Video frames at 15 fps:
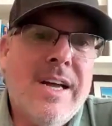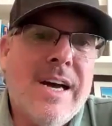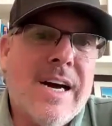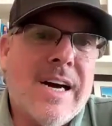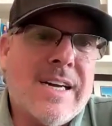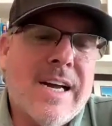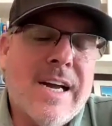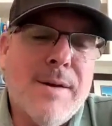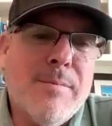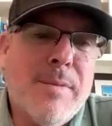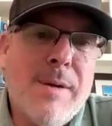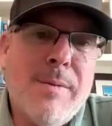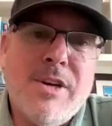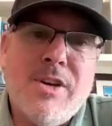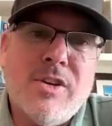kind of
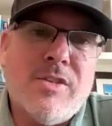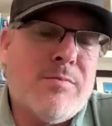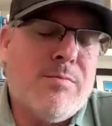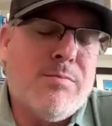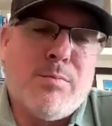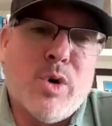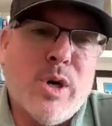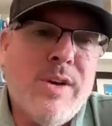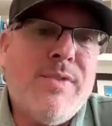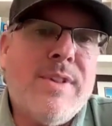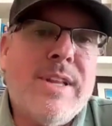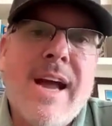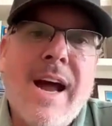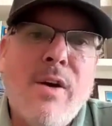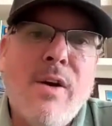maybe just
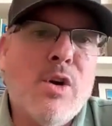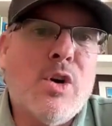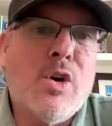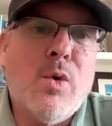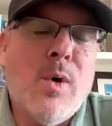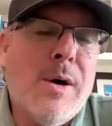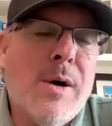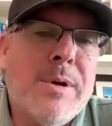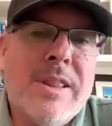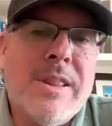briefly how you grew up,